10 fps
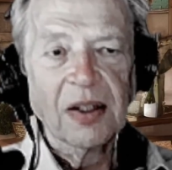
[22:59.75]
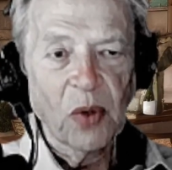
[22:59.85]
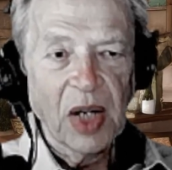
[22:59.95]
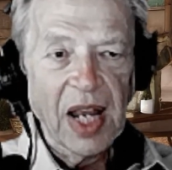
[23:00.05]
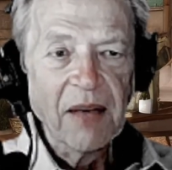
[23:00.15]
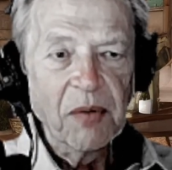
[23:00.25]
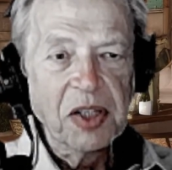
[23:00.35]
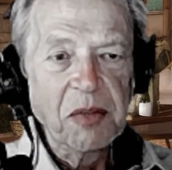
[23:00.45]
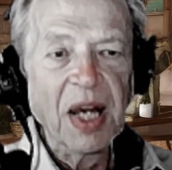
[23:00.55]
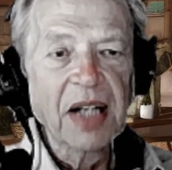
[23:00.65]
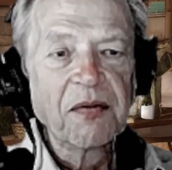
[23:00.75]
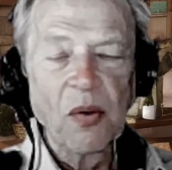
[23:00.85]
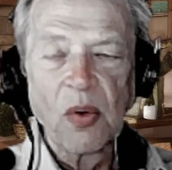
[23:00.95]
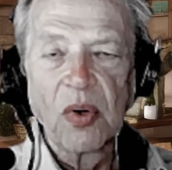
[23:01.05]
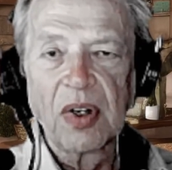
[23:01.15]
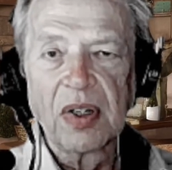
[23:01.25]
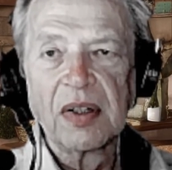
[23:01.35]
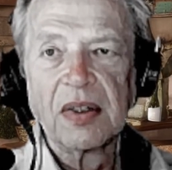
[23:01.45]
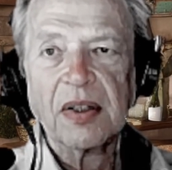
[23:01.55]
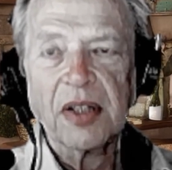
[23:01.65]
We have respect for
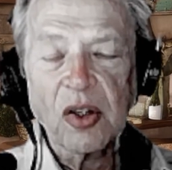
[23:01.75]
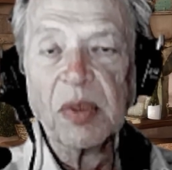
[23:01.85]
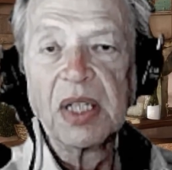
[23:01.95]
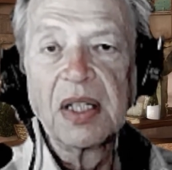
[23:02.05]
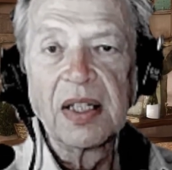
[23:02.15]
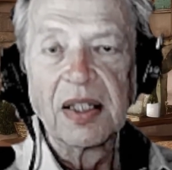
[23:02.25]
human